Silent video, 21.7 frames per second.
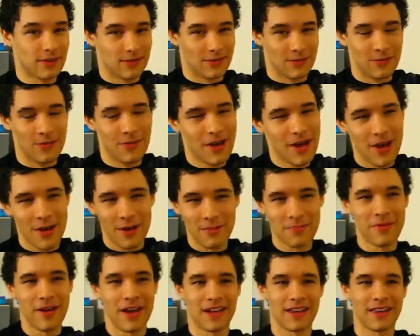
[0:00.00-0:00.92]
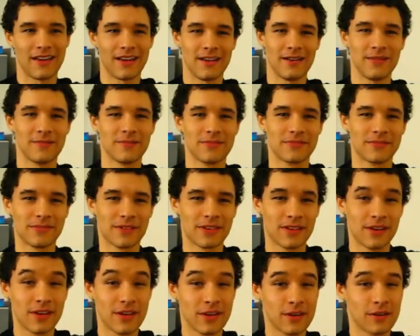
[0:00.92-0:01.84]
Well, Becca,
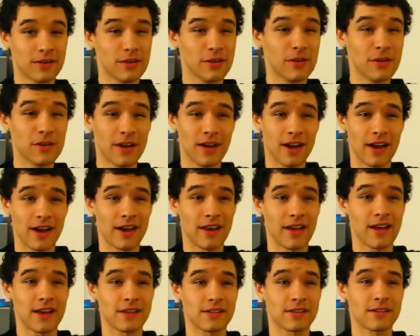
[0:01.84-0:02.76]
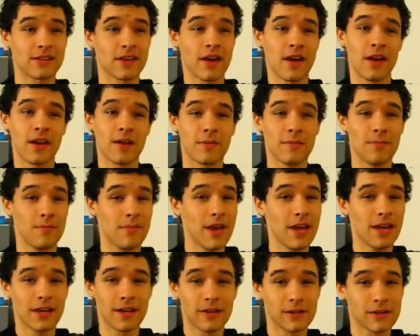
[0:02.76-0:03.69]
chloride has
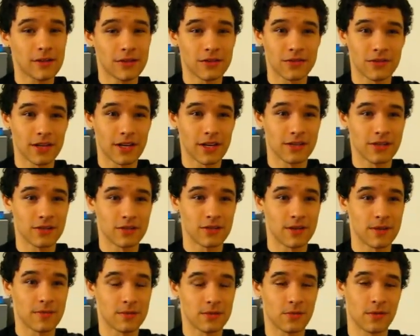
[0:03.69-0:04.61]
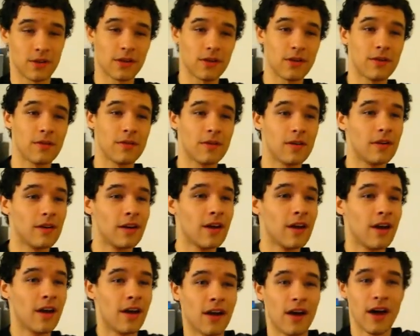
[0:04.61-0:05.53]
many close relationships with over
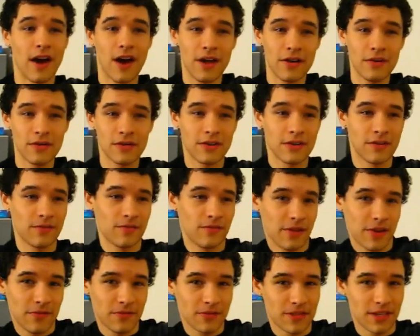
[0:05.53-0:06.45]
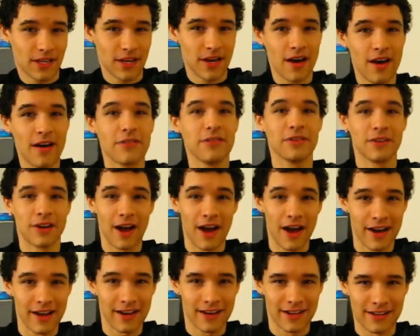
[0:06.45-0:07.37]
150 other
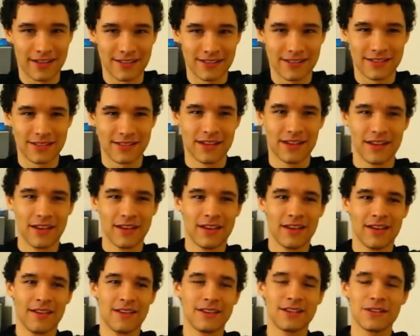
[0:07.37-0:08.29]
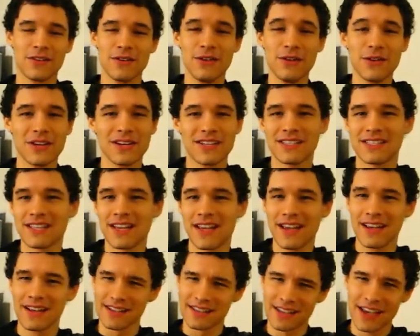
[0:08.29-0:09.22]
ions. So you could
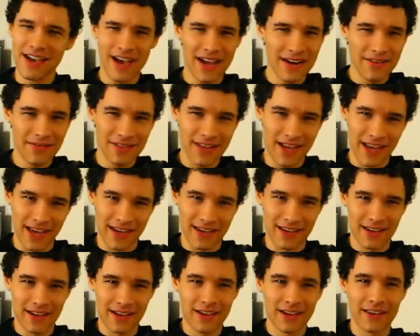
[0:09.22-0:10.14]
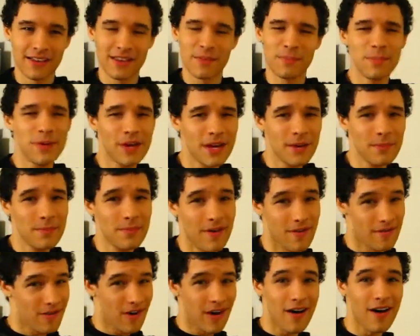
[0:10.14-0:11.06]
say it's kind of like the pimp
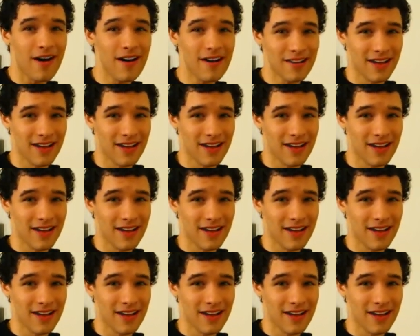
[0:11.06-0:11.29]
of all